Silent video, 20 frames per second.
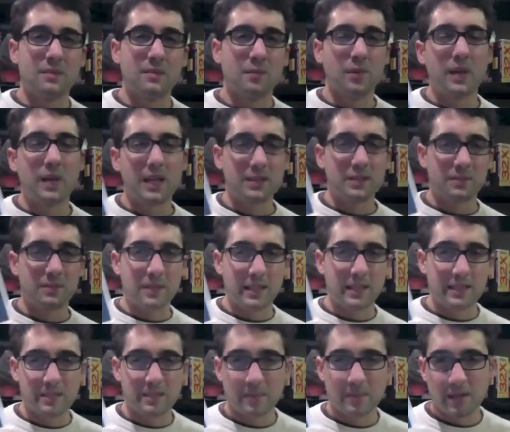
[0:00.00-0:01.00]
We actually might
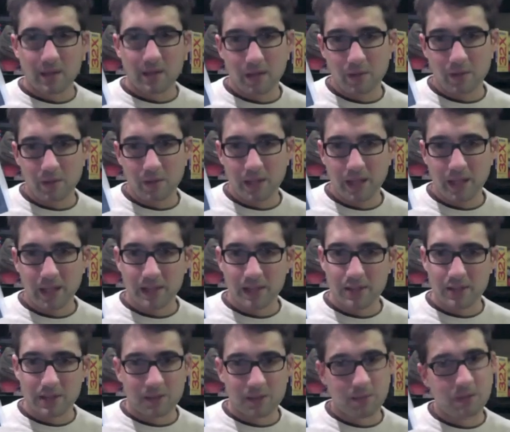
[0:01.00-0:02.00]
get to another one that I like
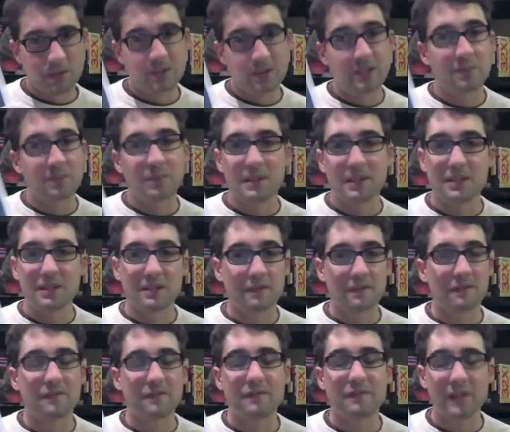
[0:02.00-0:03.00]
just as much as this, but this is a
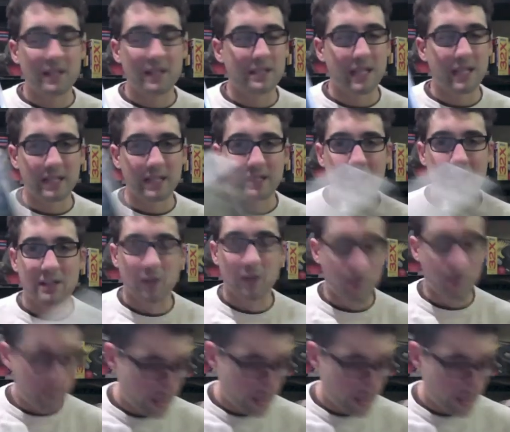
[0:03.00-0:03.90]
fantastic co-op